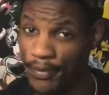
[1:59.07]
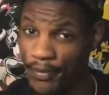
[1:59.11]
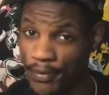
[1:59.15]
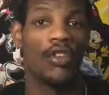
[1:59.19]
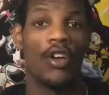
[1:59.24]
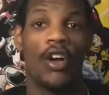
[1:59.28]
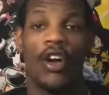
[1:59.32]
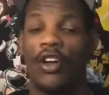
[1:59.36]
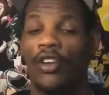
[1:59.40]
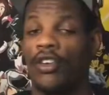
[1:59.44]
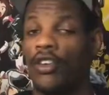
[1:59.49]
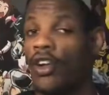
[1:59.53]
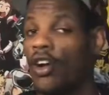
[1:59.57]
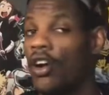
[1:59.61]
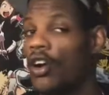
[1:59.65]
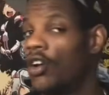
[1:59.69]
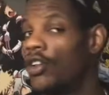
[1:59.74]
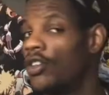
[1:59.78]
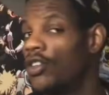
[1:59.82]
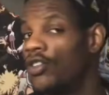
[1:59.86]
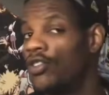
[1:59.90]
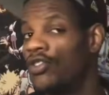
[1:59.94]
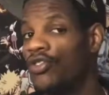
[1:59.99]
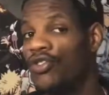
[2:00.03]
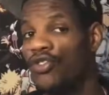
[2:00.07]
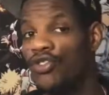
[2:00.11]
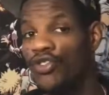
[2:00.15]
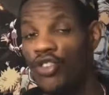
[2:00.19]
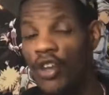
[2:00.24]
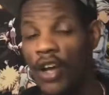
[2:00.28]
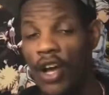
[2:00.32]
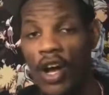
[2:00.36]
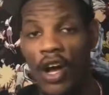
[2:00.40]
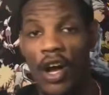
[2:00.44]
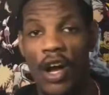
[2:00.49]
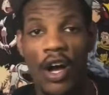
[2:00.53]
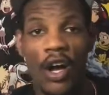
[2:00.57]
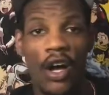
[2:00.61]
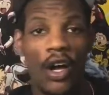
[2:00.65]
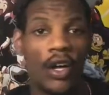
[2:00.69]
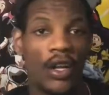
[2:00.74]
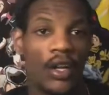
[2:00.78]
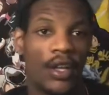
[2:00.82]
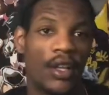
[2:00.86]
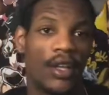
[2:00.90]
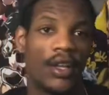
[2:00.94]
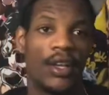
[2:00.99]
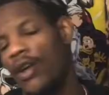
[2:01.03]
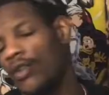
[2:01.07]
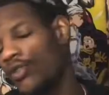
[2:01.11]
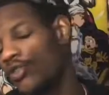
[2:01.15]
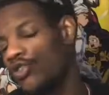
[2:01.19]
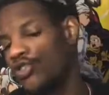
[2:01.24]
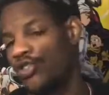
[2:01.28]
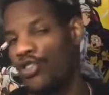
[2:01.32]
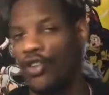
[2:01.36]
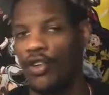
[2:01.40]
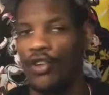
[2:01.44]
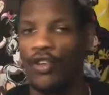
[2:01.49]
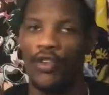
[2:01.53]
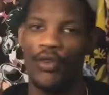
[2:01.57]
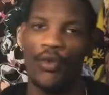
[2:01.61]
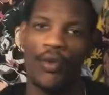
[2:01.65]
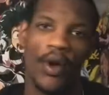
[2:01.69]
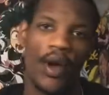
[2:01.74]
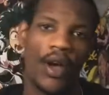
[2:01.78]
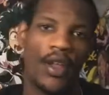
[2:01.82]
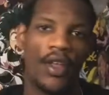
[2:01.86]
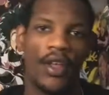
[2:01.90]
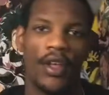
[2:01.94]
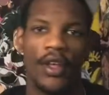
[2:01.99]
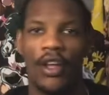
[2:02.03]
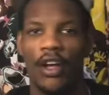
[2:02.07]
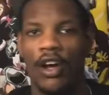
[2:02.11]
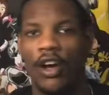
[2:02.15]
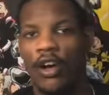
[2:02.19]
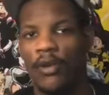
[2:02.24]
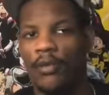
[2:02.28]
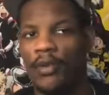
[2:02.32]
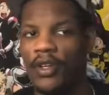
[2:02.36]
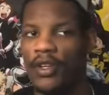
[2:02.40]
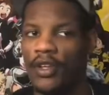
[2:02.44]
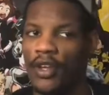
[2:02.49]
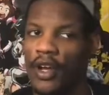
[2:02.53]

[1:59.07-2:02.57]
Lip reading: talking all this junk, and I'll show you why they call me